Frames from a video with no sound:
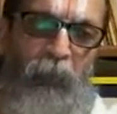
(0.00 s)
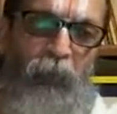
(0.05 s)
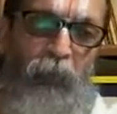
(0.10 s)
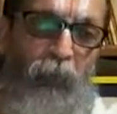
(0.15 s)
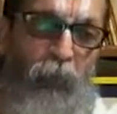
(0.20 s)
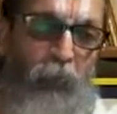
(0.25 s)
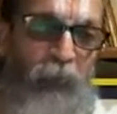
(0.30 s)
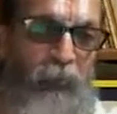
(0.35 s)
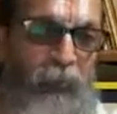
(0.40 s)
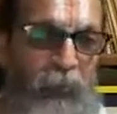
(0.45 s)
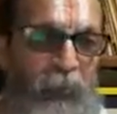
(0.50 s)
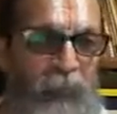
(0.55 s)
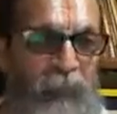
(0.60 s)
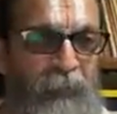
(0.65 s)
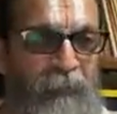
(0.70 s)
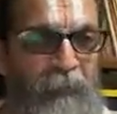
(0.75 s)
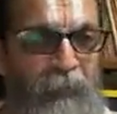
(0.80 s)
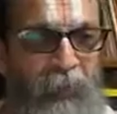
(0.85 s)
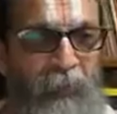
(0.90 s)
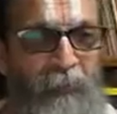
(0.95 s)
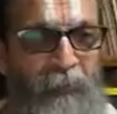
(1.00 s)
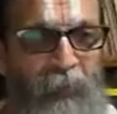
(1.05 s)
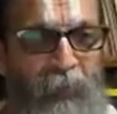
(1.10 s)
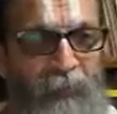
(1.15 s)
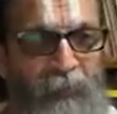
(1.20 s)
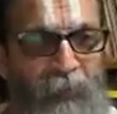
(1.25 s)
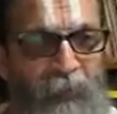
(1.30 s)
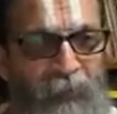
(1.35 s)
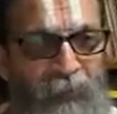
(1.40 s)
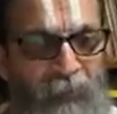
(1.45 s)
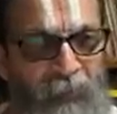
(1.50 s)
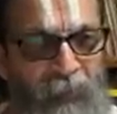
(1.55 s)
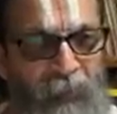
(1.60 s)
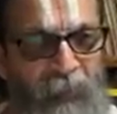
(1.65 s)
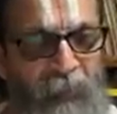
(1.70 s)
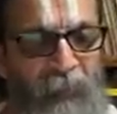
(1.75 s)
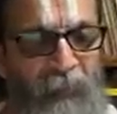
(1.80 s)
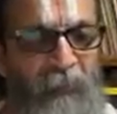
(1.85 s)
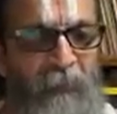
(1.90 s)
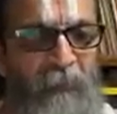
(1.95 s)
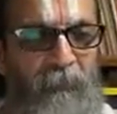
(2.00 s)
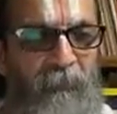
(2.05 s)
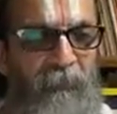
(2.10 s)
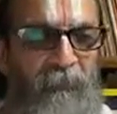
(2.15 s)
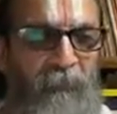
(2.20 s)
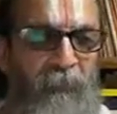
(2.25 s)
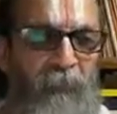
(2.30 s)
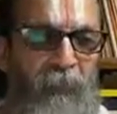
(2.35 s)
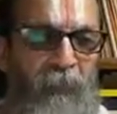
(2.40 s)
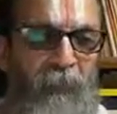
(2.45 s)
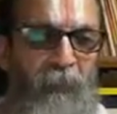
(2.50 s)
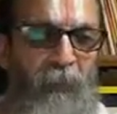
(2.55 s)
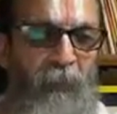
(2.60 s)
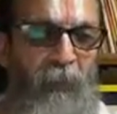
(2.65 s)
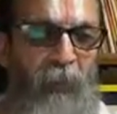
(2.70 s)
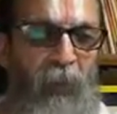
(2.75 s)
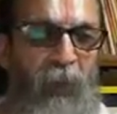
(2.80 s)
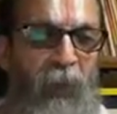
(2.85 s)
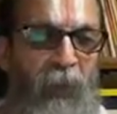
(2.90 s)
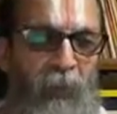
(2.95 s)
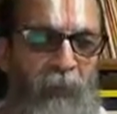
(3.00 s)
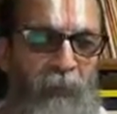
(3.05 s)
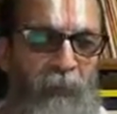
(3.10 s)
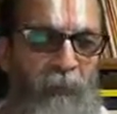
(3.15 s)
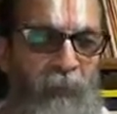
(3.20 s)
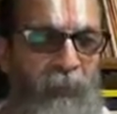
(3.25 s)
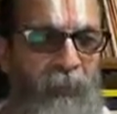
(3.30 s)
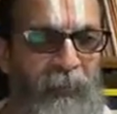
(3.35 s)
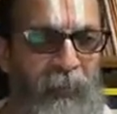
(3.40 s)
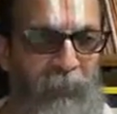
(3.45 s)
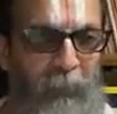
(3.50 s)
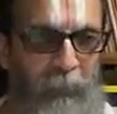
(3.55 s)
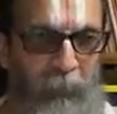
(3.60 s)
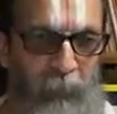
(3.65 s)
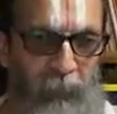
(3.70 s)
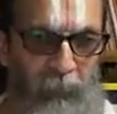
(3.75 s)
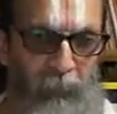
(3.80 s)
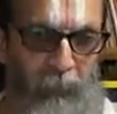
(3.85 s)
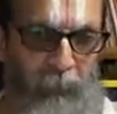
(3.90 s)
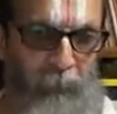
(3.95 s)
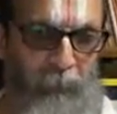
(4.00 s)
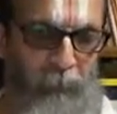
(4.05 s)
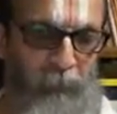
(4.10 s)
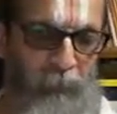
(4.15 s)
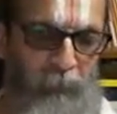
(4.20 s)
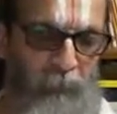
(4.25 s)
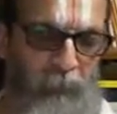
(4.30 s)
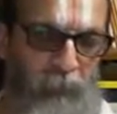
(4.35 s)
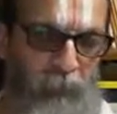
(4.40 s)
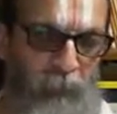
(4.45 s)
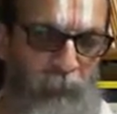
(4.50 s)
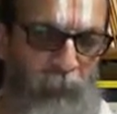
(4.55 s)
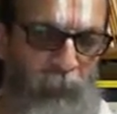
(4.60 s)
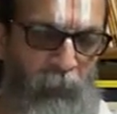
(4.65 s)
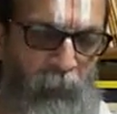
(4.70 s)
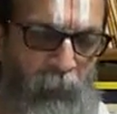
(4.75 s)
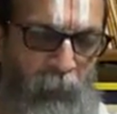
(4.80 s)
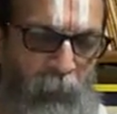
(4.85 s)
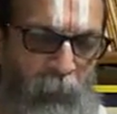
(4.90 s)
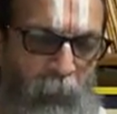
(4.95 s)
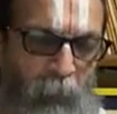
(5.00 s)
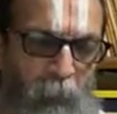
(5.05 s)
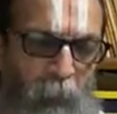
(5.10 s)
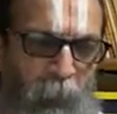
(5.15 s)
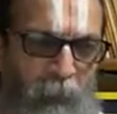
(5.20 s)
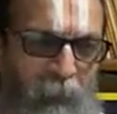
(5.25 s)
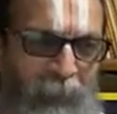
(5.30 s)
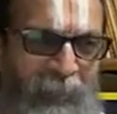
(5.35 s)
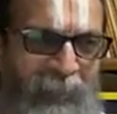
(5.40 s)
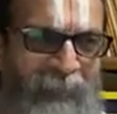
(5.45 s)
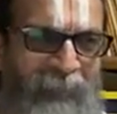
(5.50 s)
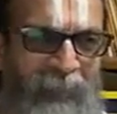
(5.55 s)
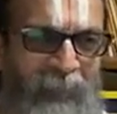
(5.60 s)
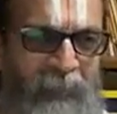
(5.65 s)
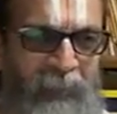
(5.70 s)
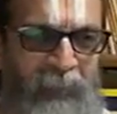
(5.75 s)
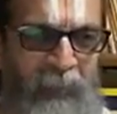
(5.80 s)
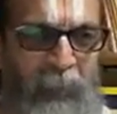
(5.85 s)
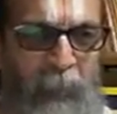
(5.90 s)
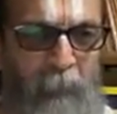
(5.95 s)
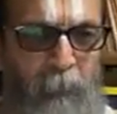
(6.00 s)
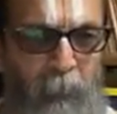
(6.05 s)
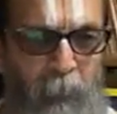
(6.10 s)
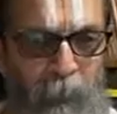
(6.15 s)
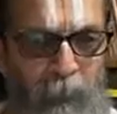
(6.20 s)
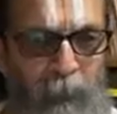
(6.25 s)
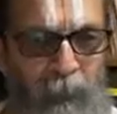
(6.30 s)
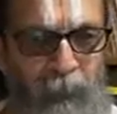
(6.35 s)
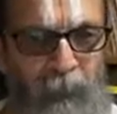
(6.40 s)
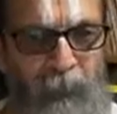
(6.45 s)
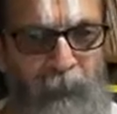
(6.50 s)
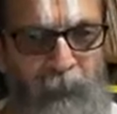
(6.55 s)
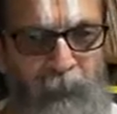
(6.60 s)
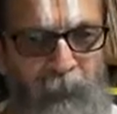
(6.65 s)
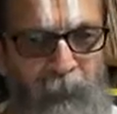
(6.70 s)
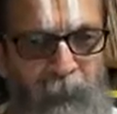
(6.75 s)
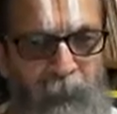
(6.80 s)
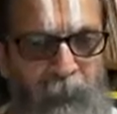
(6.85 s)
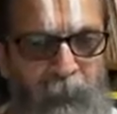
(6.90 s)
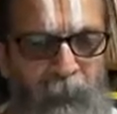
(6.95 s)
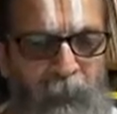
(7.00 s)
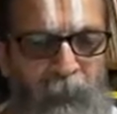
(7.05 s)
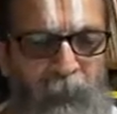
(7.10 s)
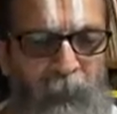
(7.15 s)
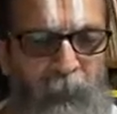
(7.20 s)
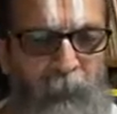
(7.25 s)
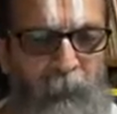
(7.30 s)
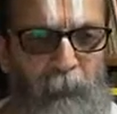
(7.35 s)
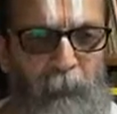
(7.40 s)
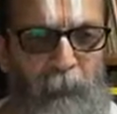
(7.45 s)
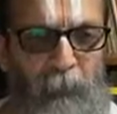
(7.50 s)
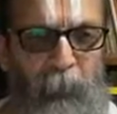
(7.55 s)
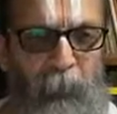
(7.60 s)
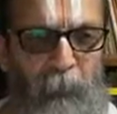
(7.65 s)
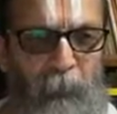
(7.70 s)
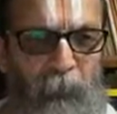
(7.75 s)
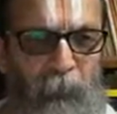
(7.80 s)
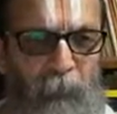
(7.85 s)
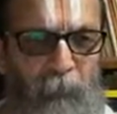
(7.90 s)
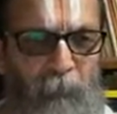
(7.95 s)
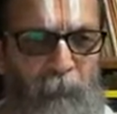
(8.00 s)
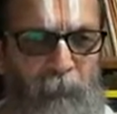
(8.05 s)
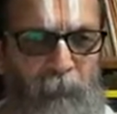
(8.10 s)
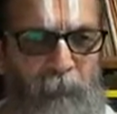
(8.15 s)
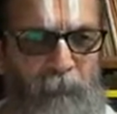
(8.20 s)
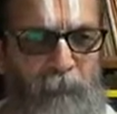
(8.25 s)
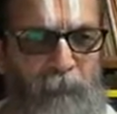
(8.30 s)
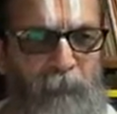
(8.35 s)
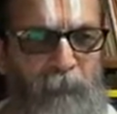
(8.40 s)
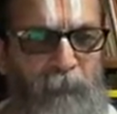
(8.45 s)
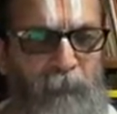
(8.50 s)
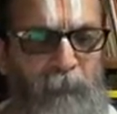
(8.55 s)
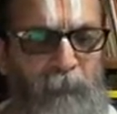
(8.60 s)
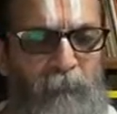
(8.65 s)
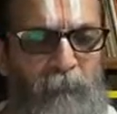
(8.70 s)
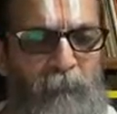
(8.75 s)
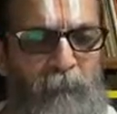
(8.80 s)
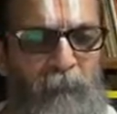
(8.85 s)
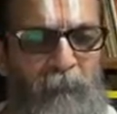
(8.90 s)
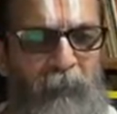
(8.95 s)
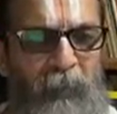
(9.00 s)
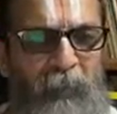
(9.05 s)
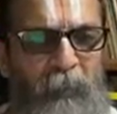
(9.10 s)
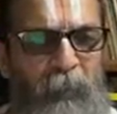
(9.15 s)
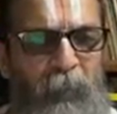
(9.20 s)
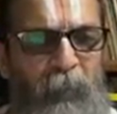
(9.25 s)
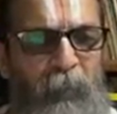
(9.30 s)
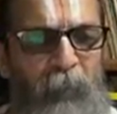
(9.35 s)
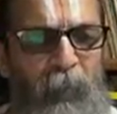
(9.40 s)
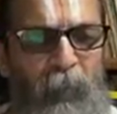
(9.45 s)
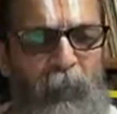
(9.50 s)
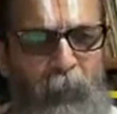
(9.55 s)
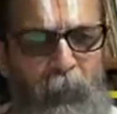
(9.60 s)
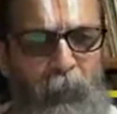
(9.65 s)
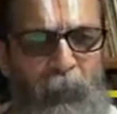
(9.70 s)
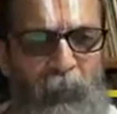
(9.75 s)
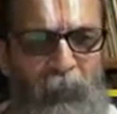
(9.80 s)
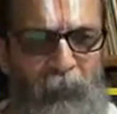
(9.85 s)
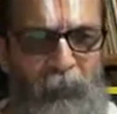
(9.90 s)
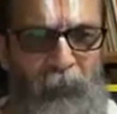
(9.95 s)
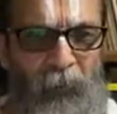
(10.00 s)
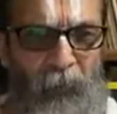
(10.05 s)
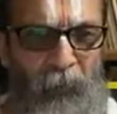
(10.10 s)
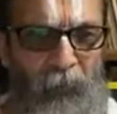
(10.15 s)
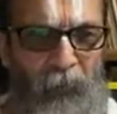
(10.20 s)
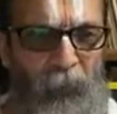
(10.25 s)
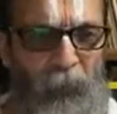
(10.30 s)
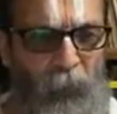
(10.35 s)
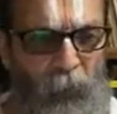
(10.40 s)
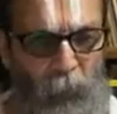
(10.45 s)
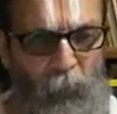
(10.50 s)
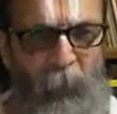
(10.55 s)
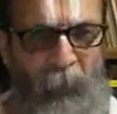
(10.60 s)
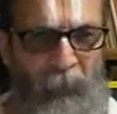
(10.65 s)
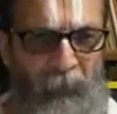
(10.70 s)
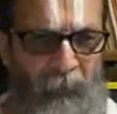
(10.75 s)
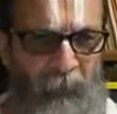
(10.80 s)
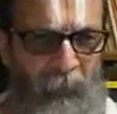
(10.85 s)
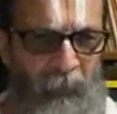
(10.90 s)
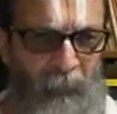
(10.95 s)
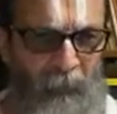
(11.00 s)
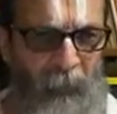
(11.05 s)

So Archa is the form where we see Lord in the temples. But when I say temples, people in Hindu culture today,